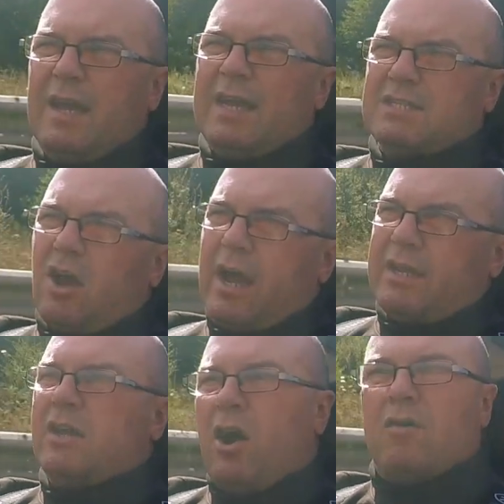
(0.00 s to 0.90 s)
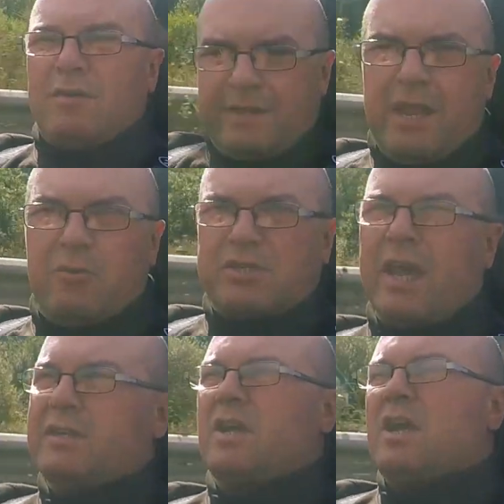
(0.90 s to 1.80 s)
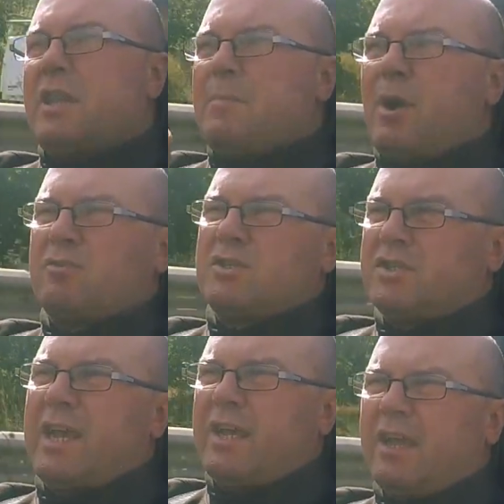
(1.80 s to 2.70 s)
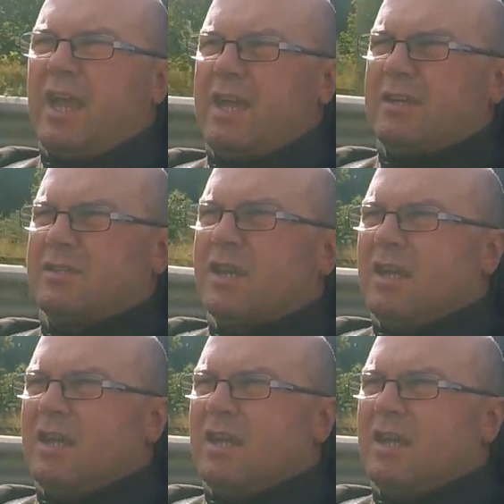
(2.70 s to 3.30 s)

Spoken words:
It's like you got, Neil says, the box of second gears.